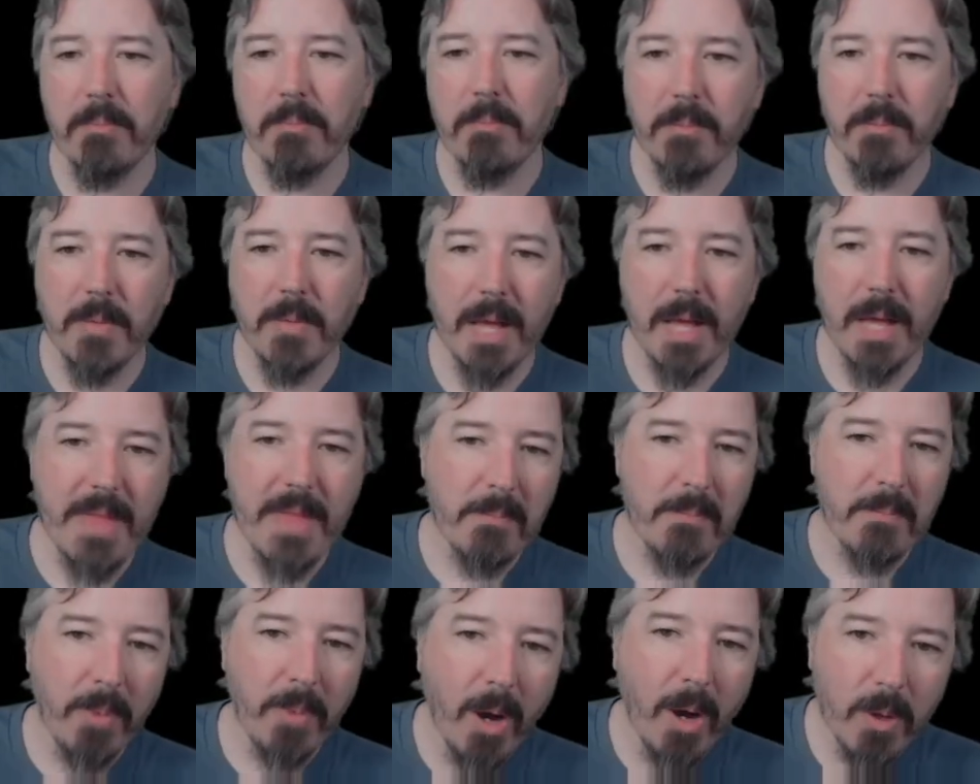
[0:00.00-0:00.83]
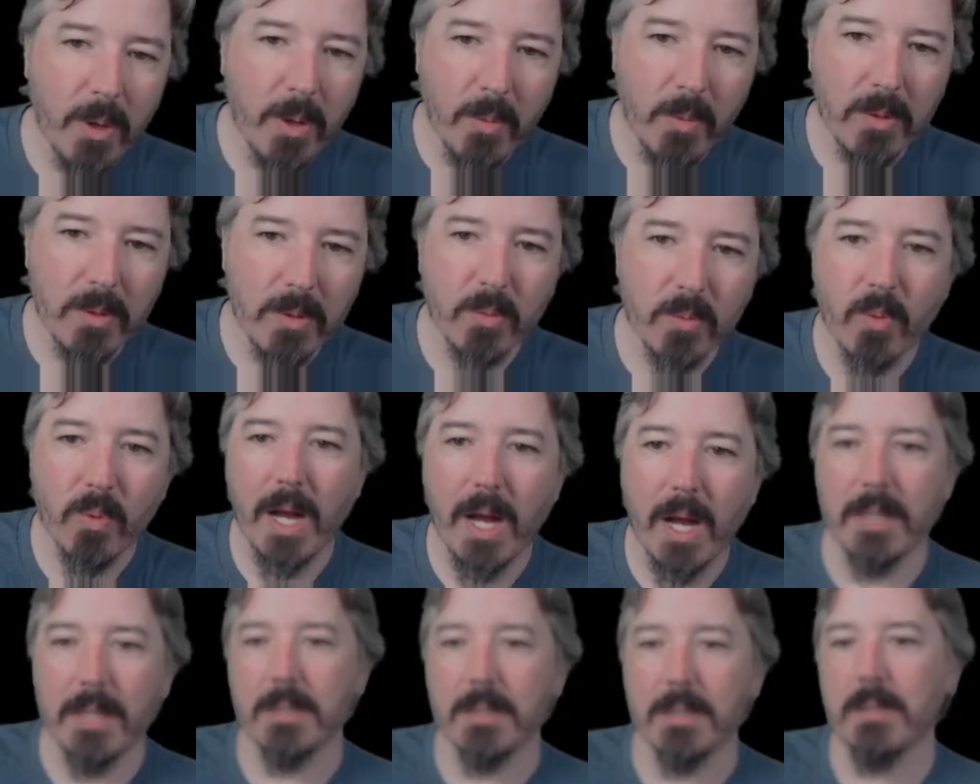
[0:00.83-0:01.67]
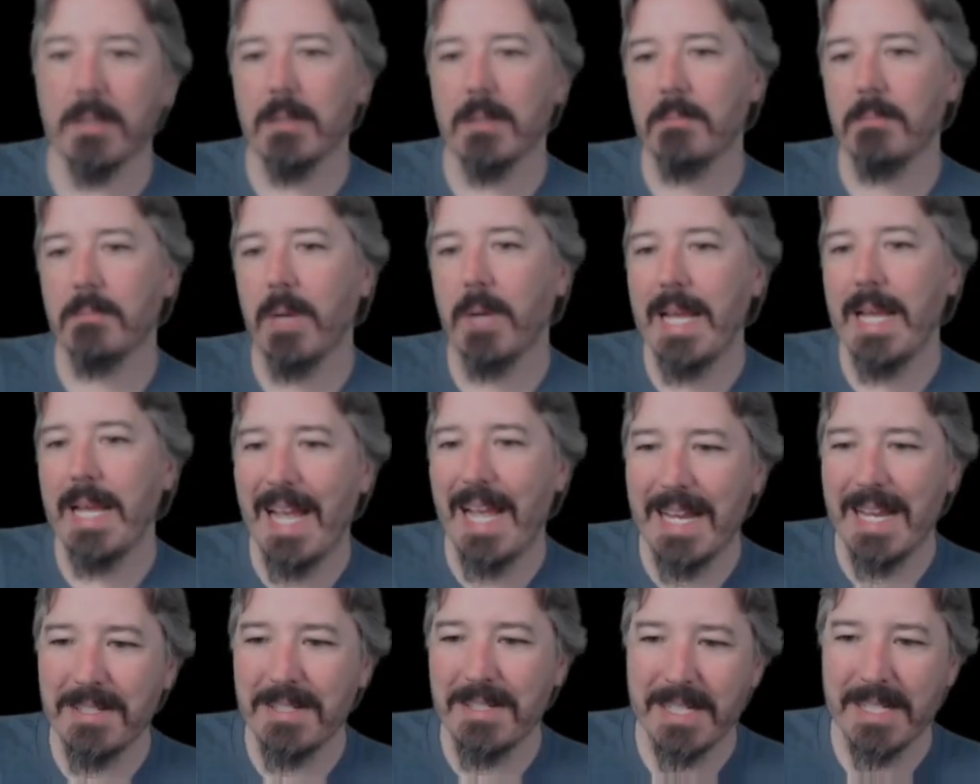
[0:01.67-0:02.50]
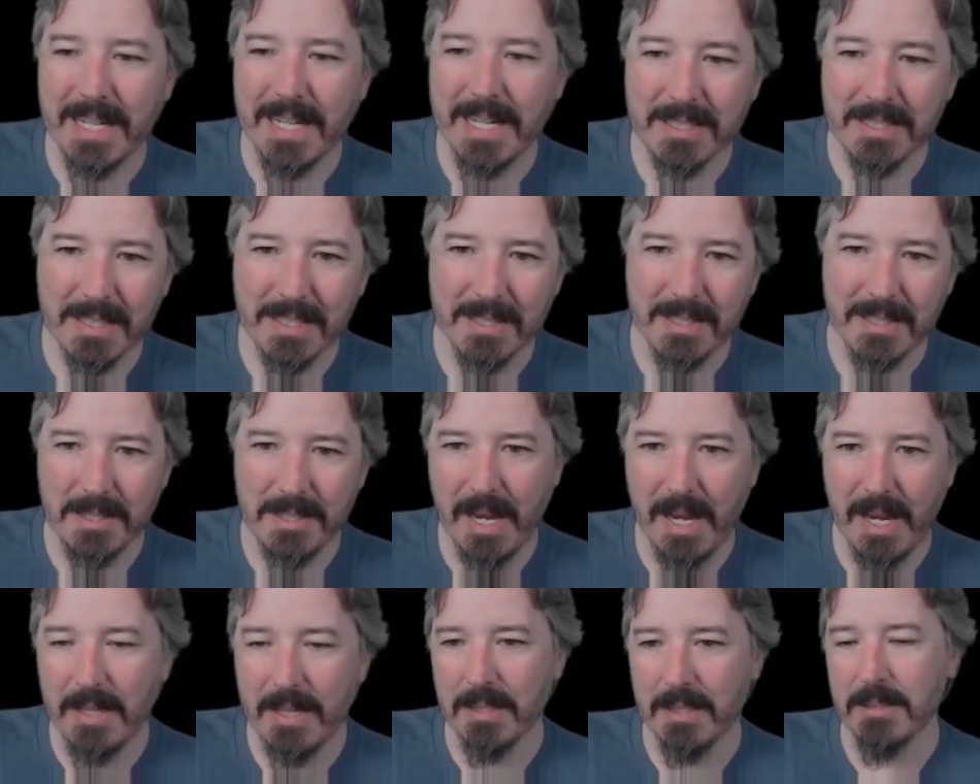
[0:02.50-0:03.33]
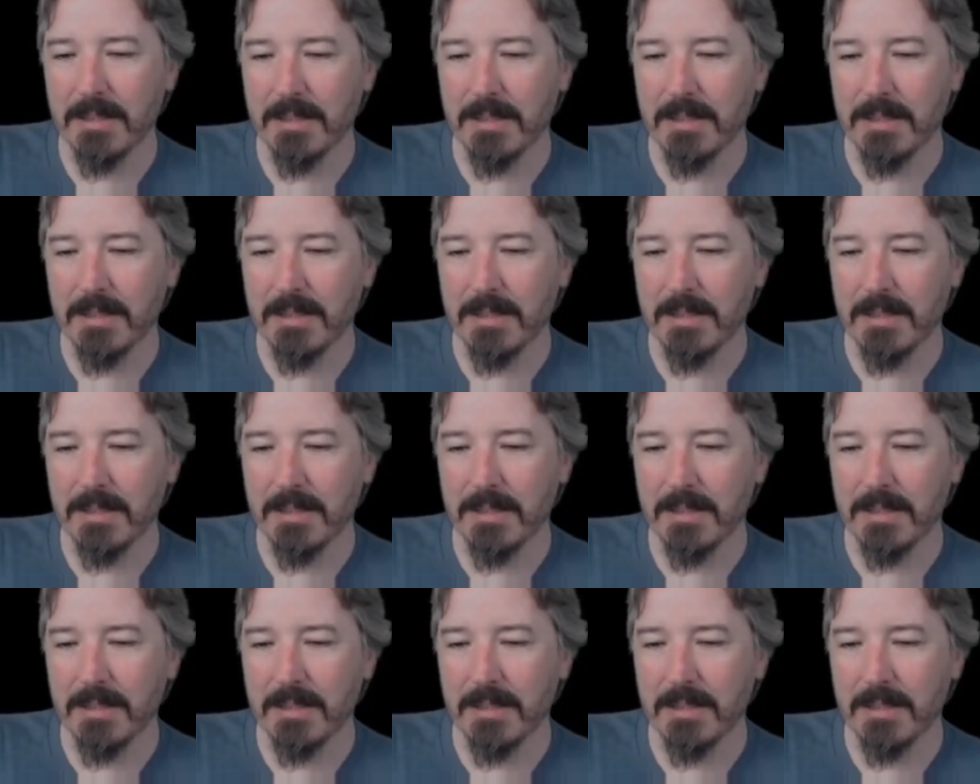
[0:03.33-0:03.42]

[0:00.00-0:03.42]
And that pod will run my Nginx container,